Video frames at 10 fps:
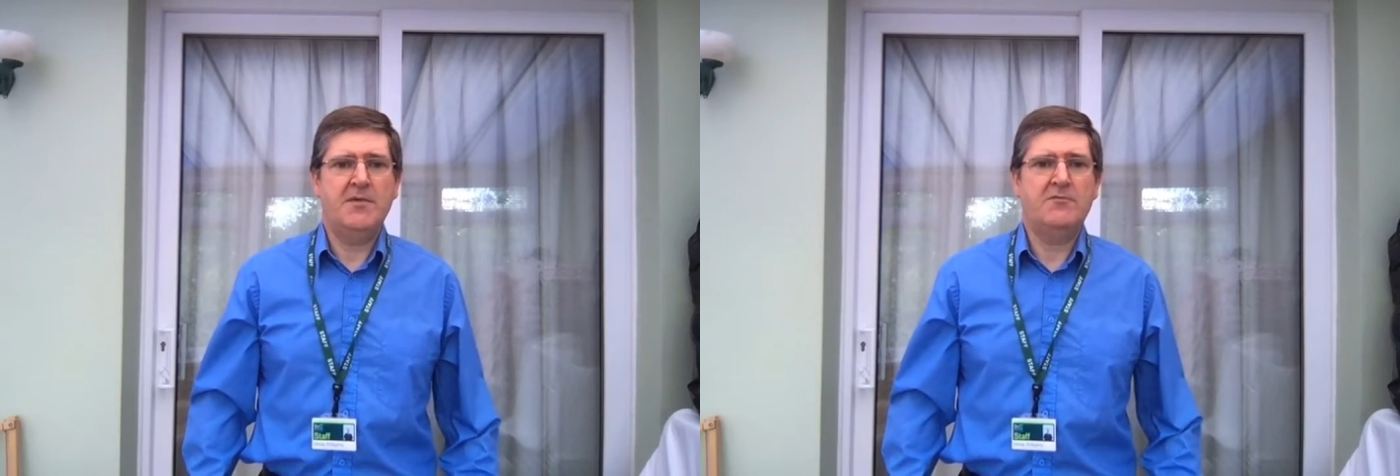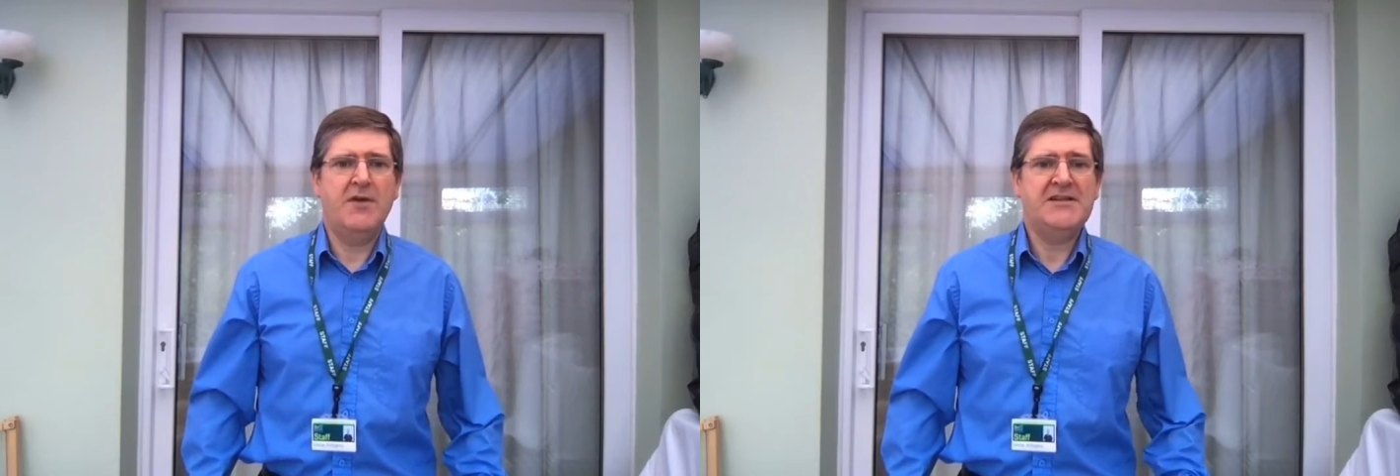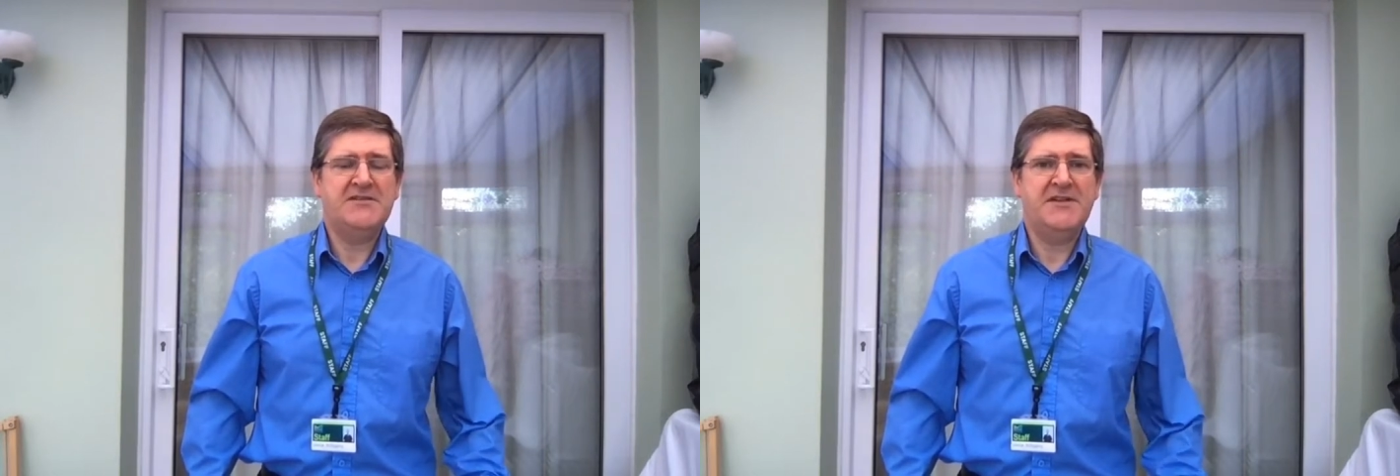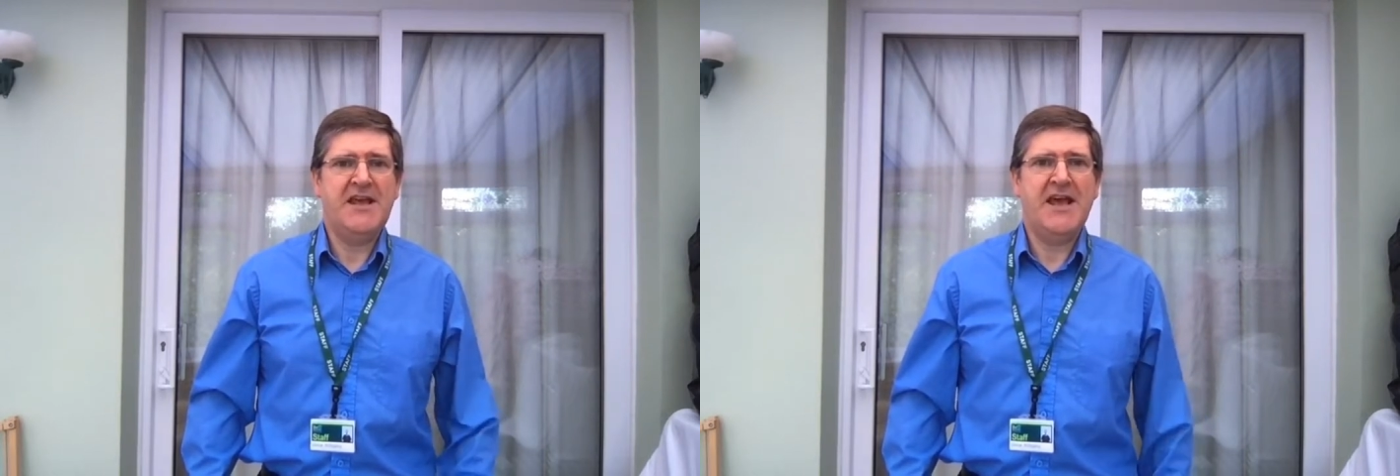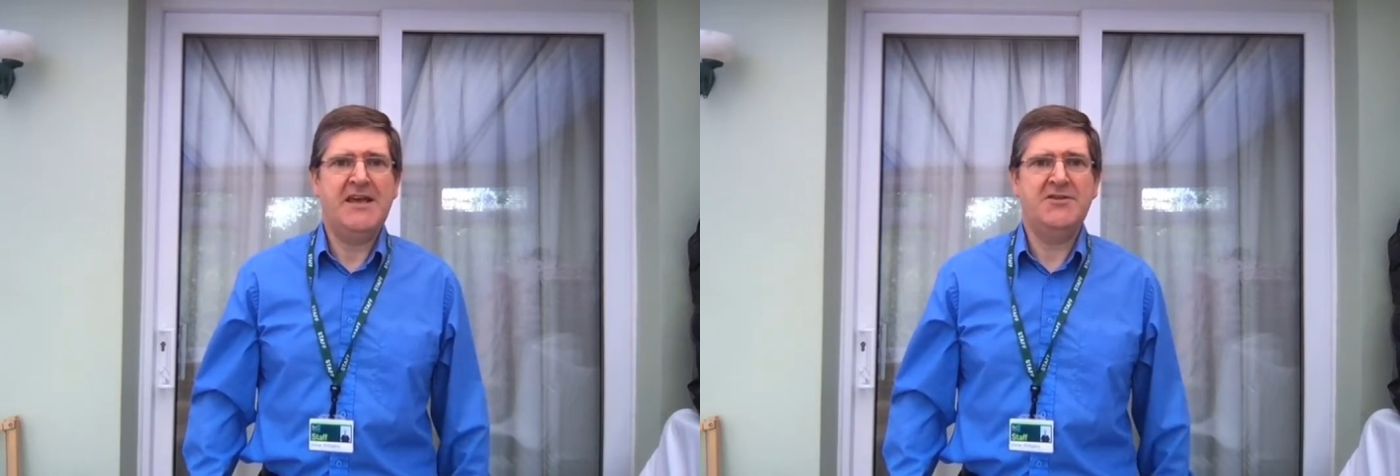relatively
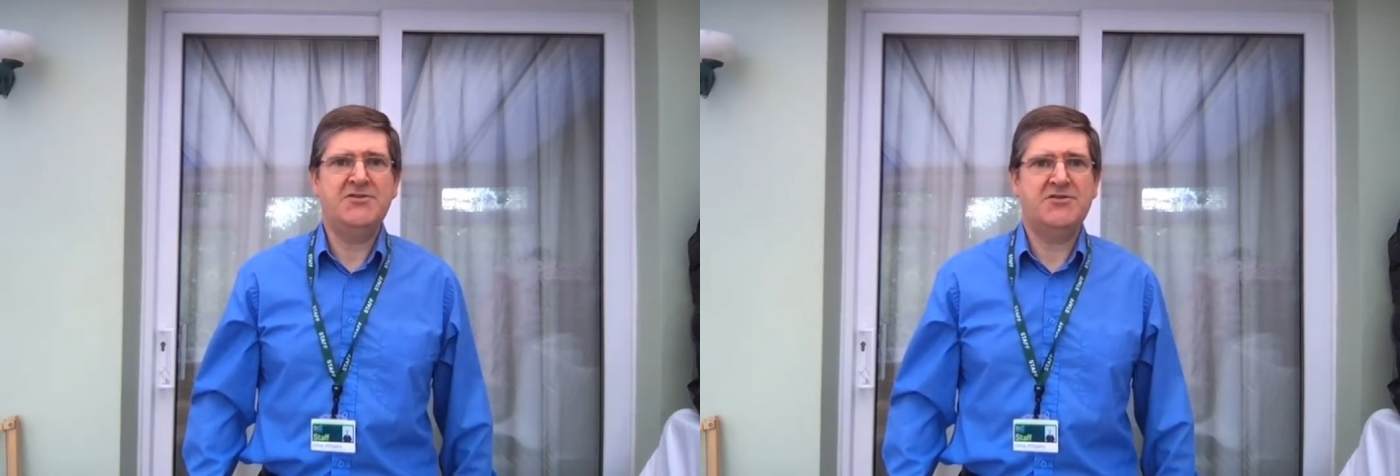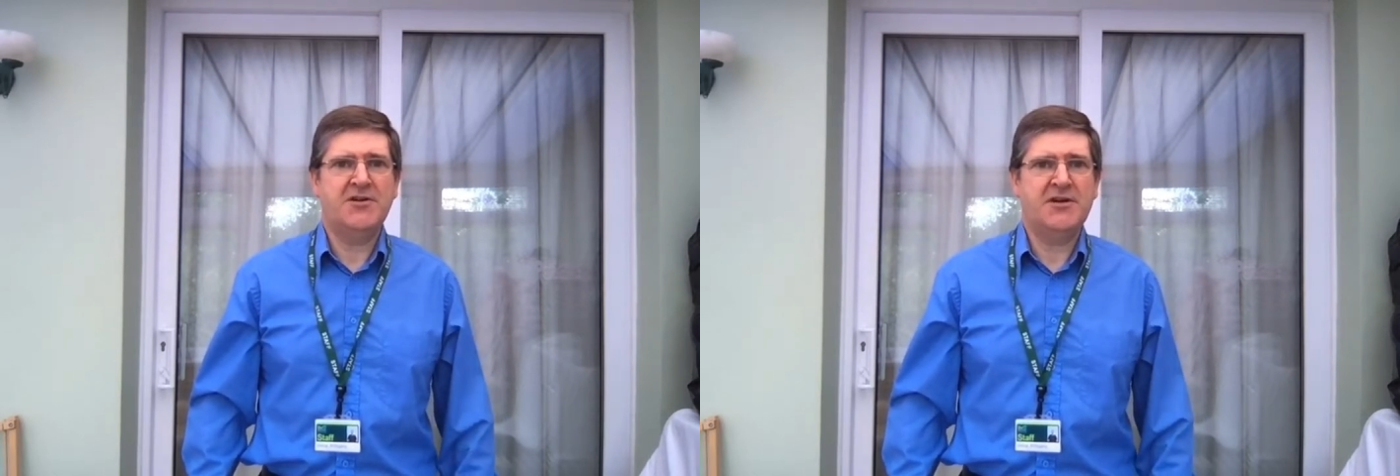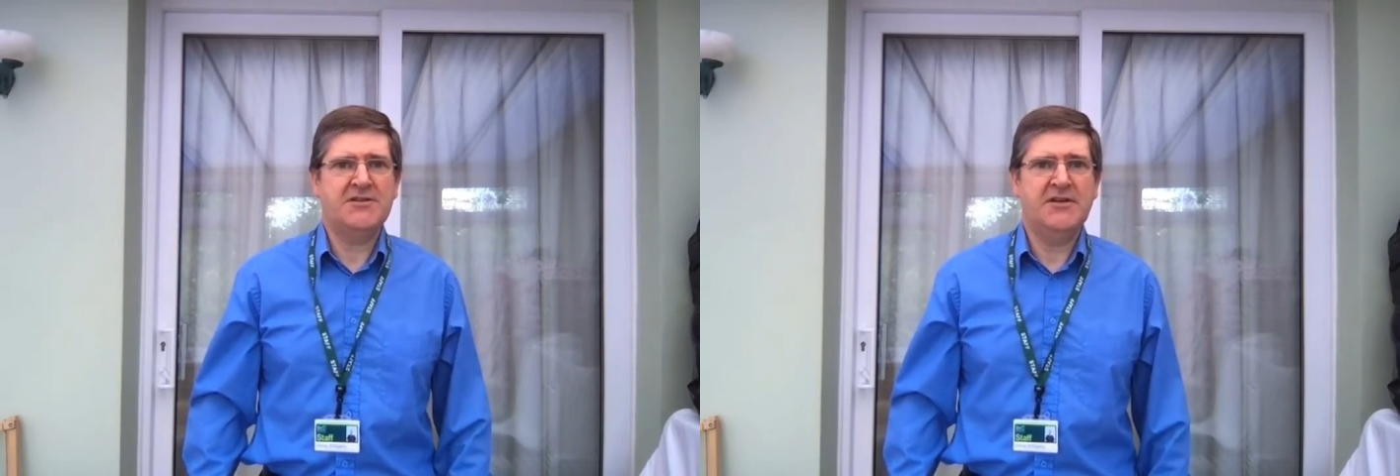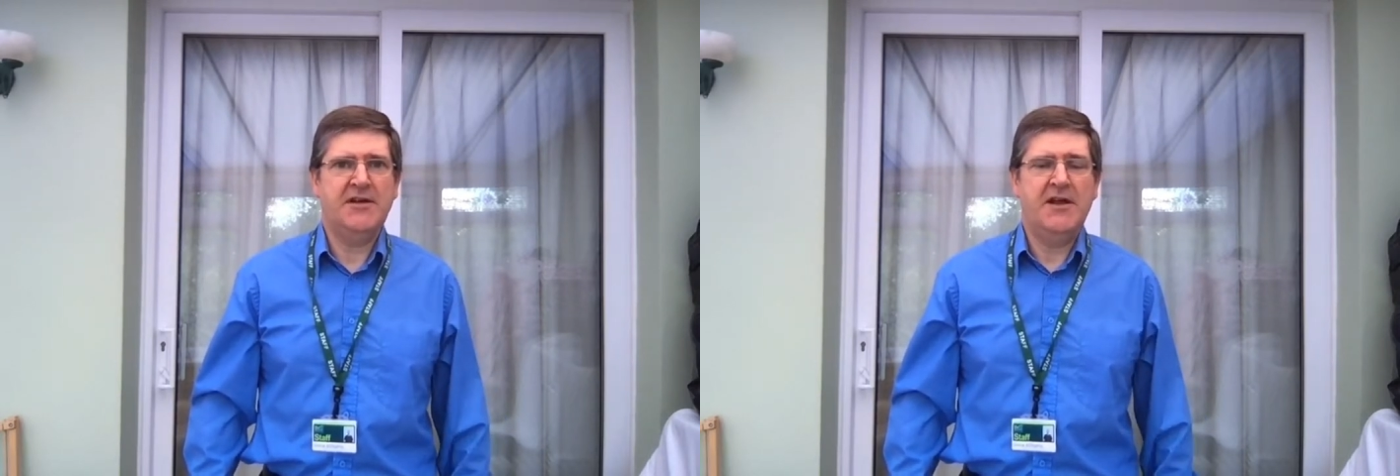age strata.